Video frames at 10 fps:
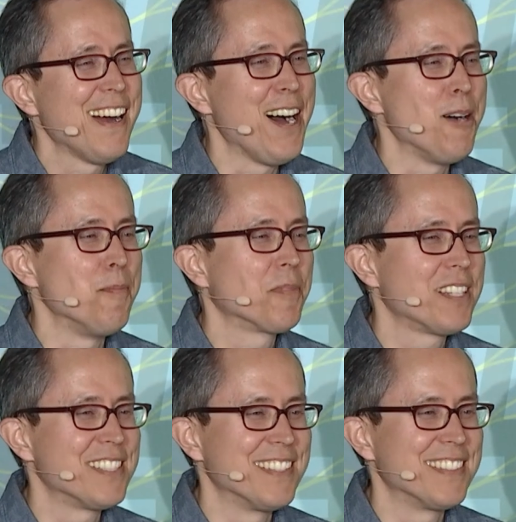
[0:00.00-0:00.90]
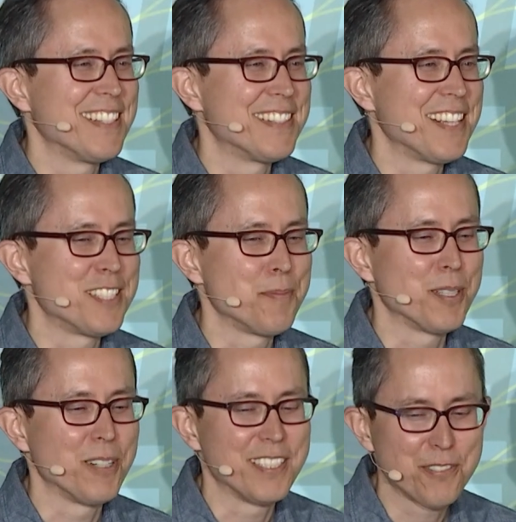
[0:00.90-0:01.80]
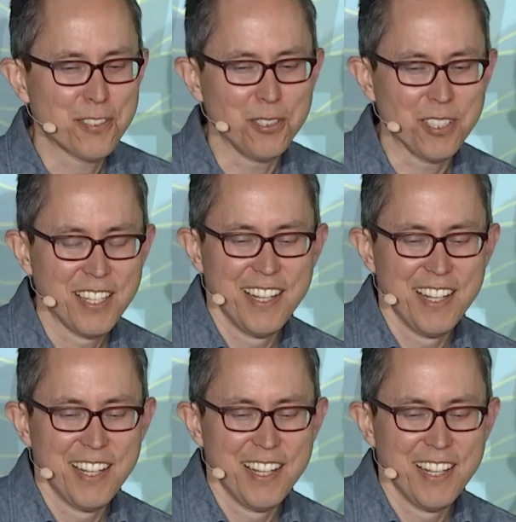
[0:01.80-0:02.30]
because it tends to be quite difficult.